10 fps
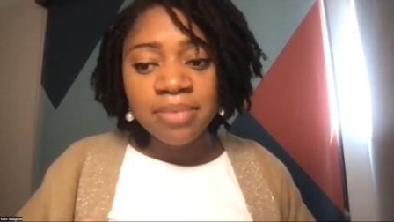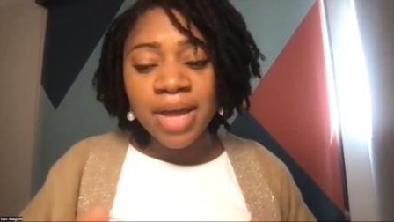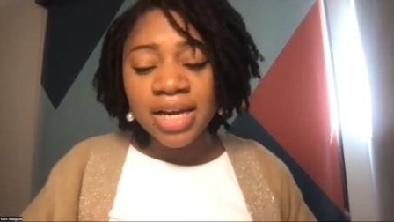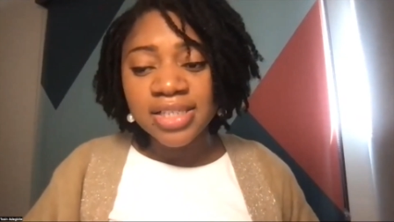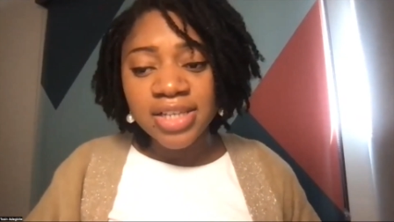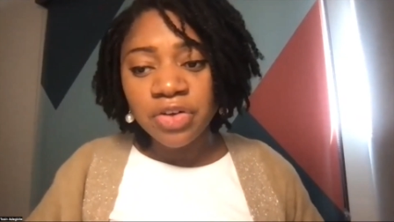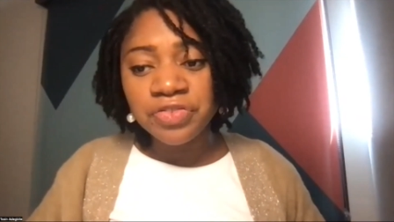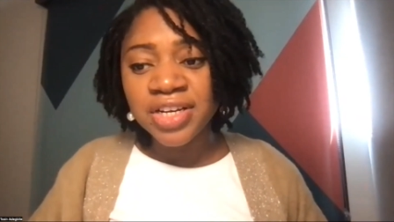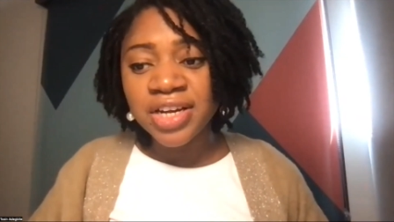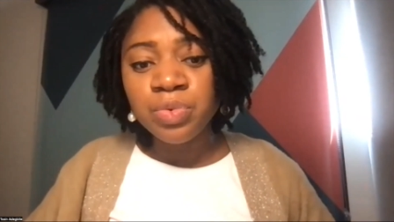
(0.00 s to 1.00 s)

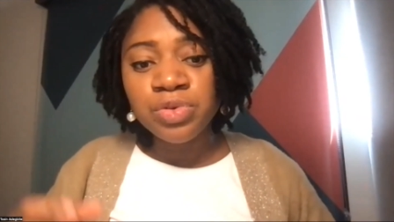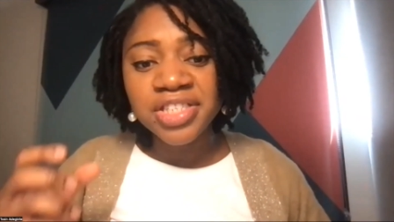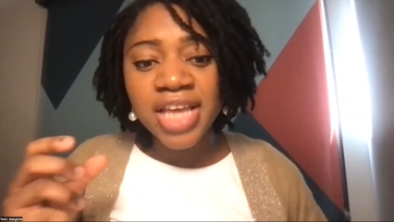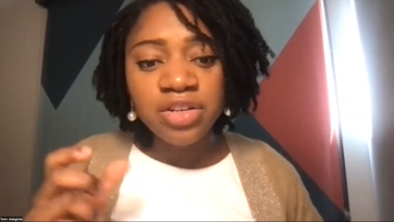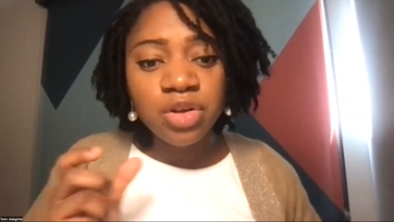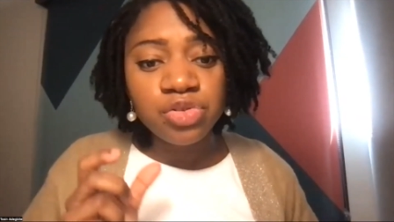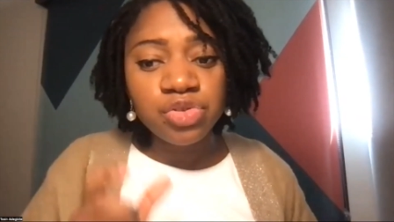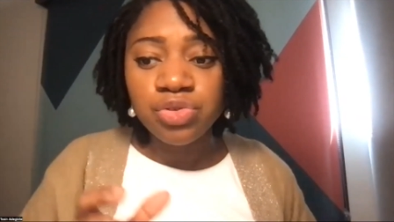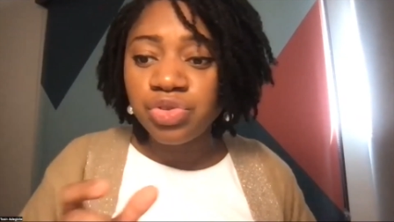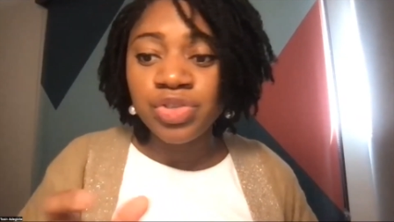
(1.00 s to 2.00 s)
myself. And I will send
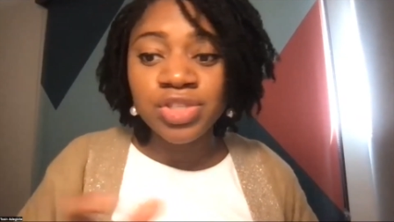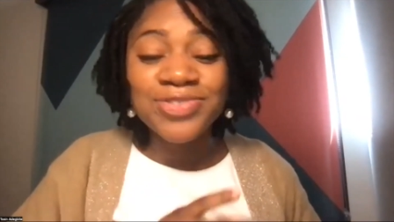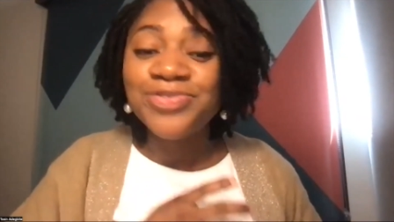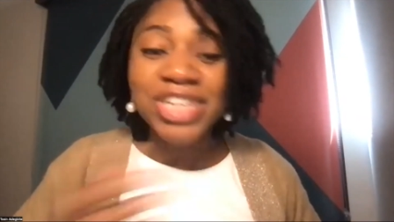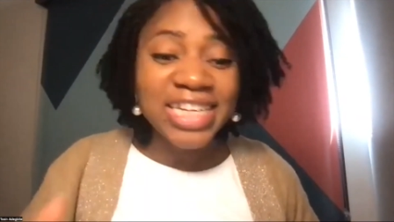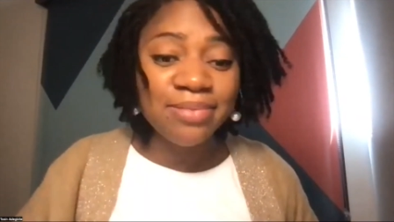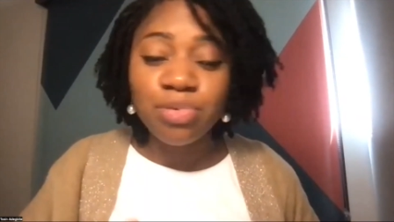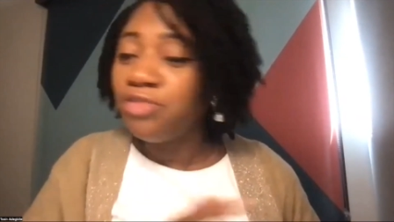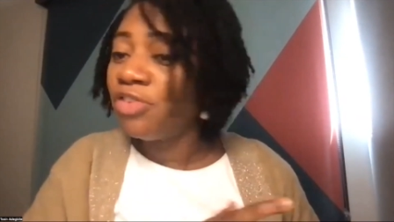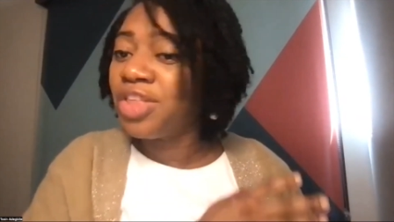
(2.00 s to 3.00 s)
those two to you. It's free.
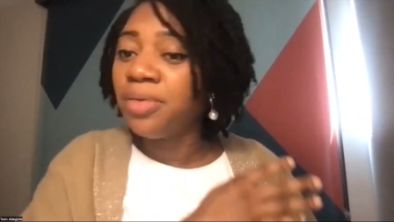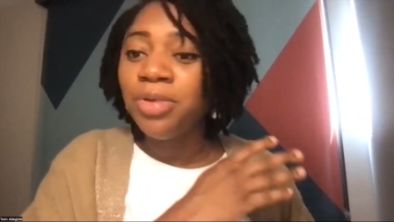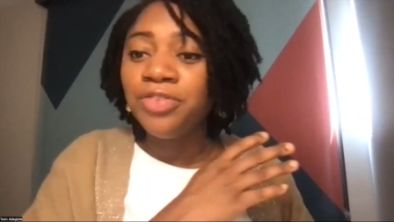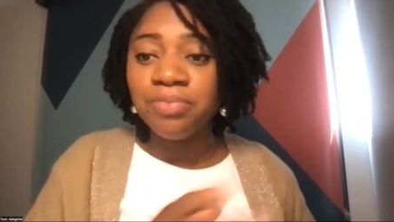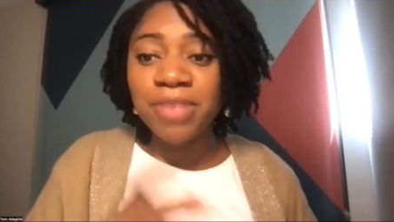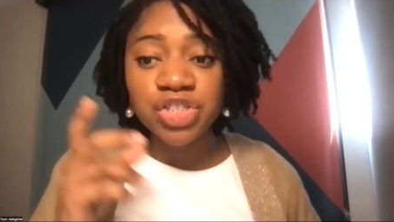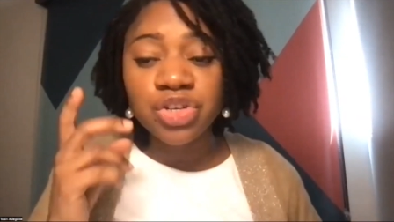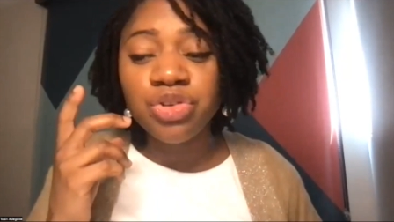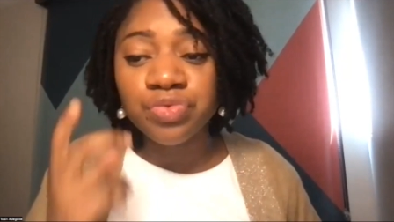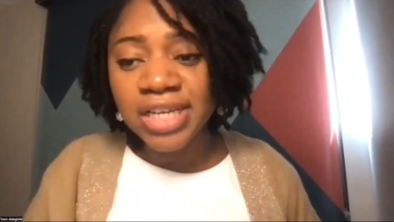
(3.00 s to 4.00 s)
Both of them will be free. Make
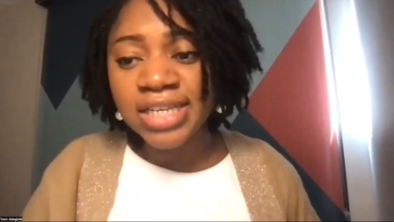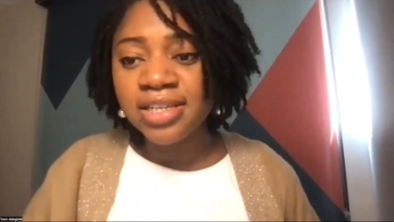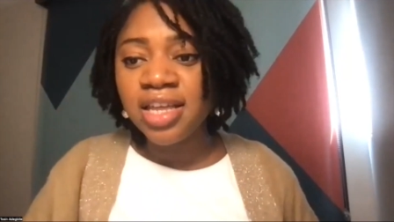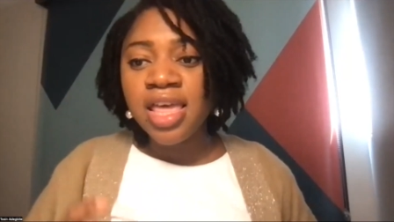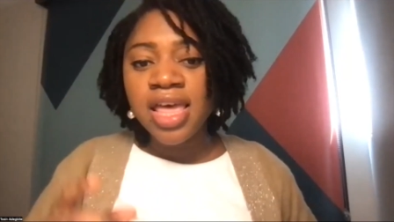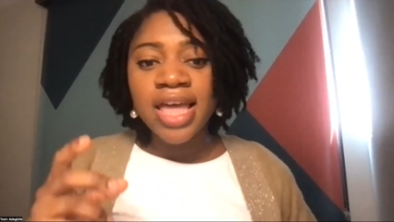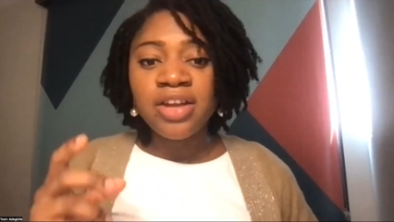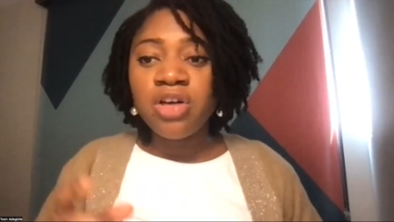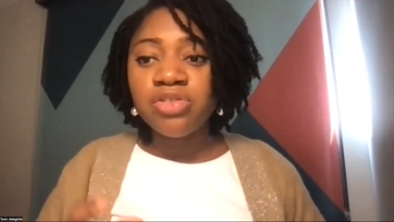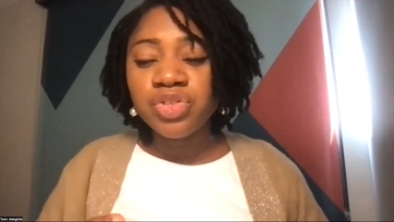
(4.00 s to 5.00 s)
sure you read it.
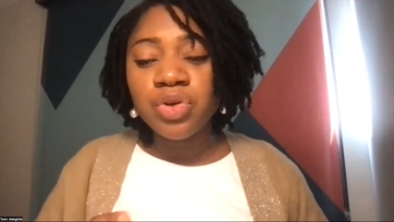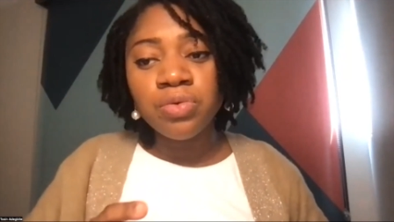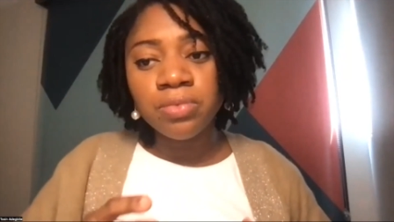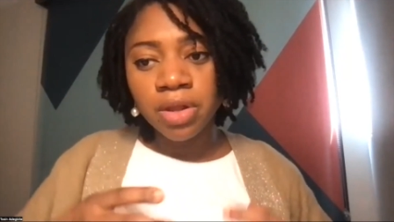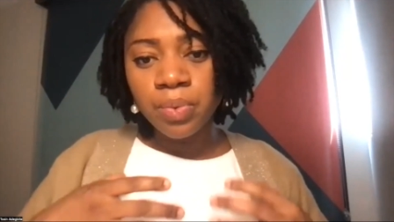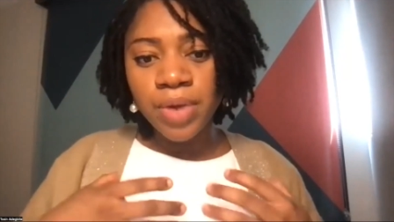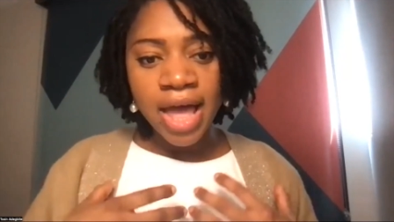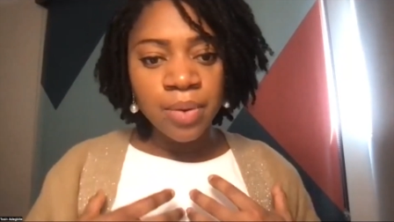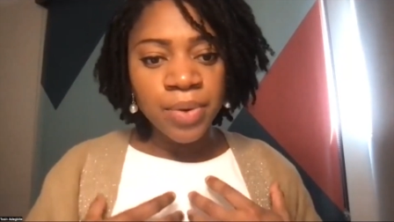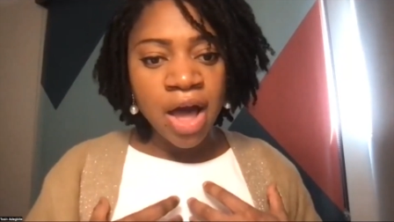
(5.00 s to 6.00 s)
And also, we
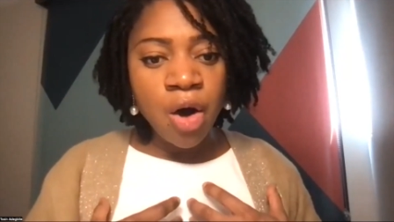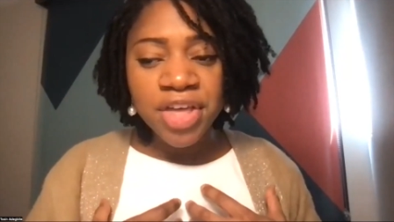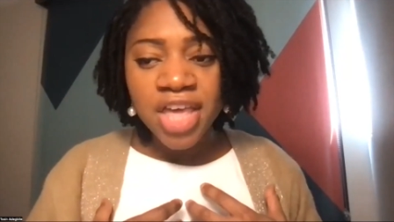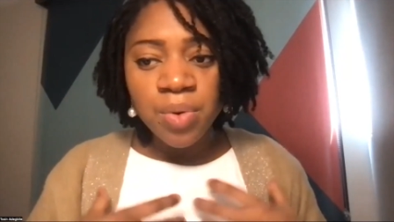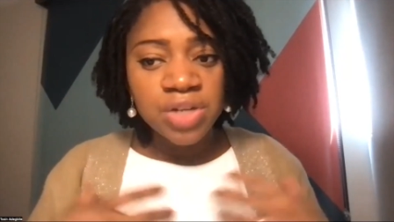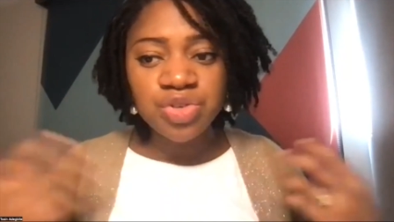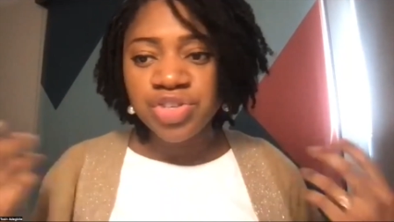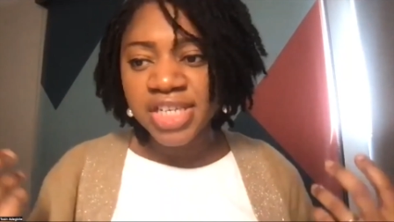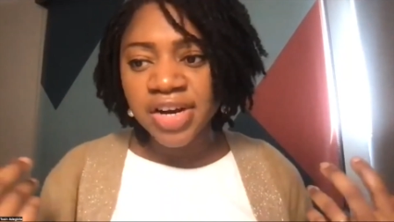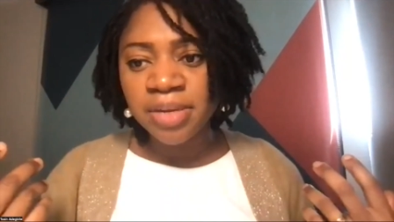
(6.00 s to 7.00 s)
are we are okay with you
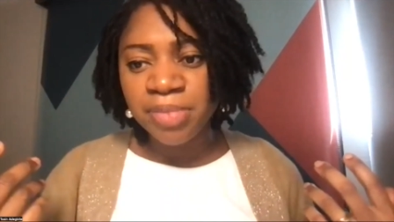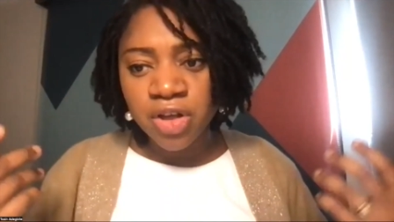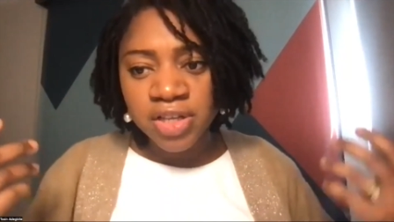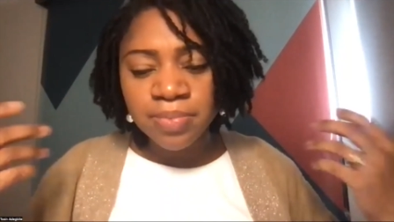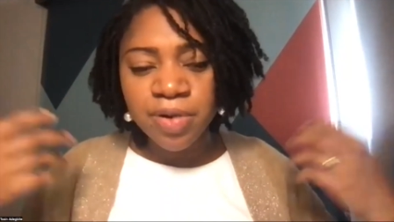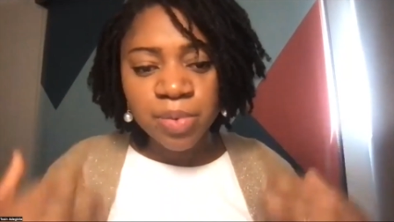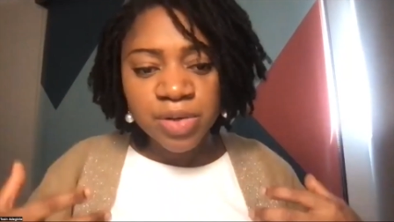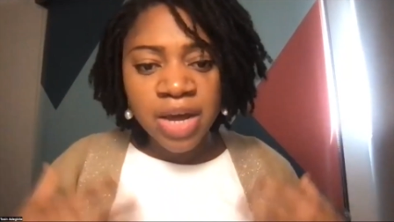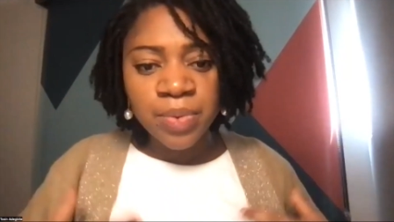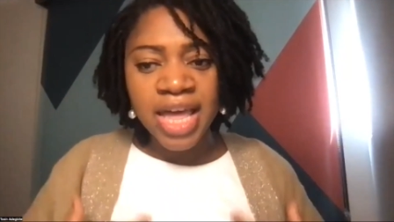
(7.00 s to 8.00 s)
sharing it because the
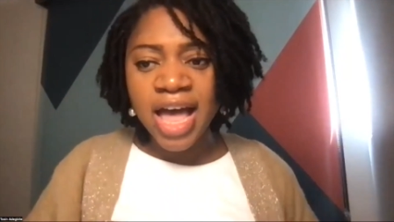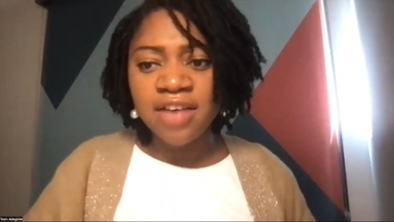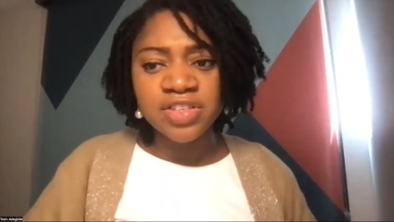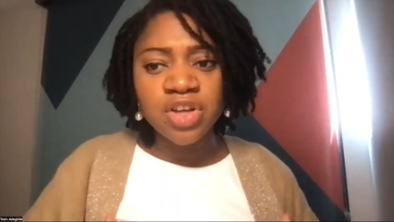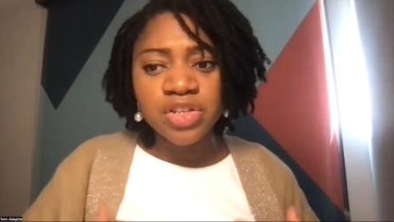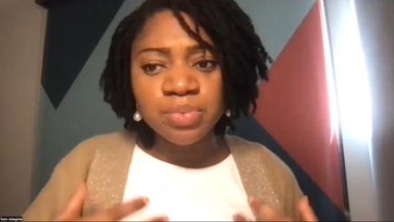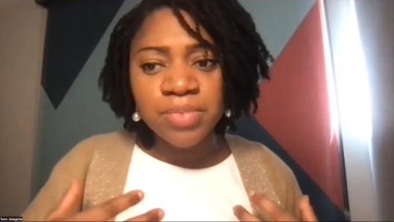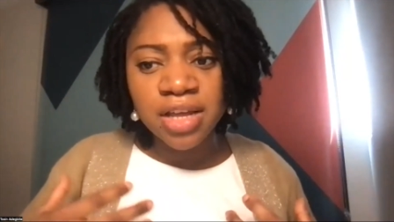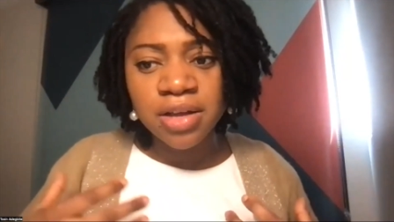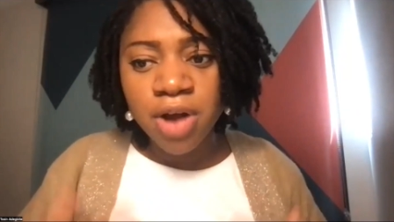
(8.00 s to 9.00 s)
purpose that we have is not to
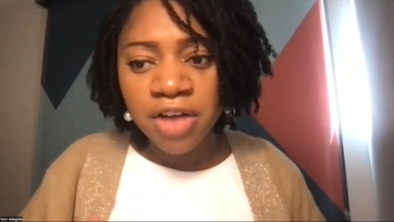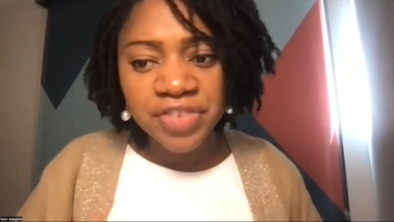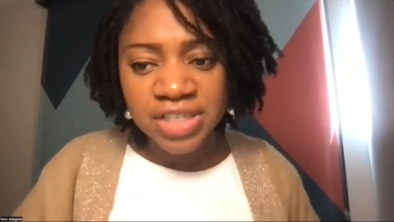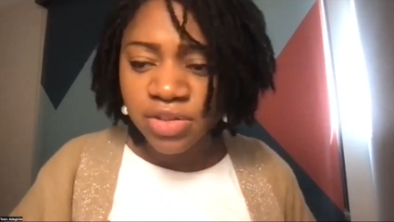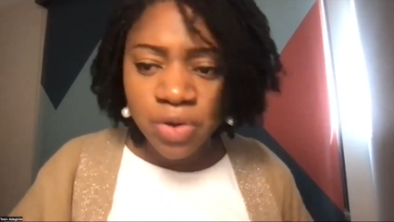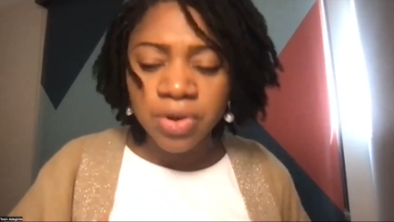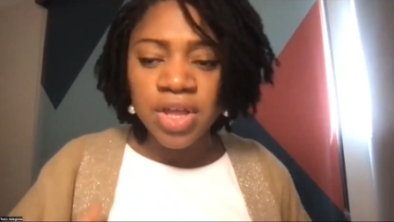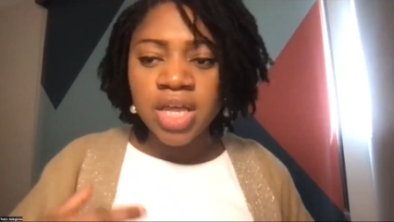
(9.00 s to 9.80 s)
make profit. No,